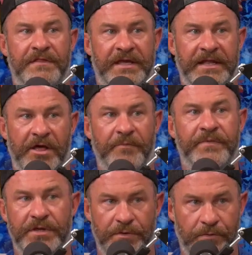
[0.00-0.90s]
That can
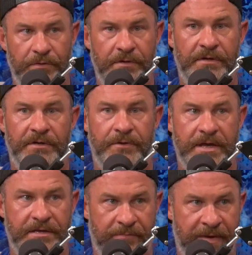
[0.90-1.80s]
help you yeah.
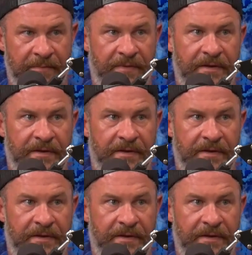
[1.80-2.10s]
create your map,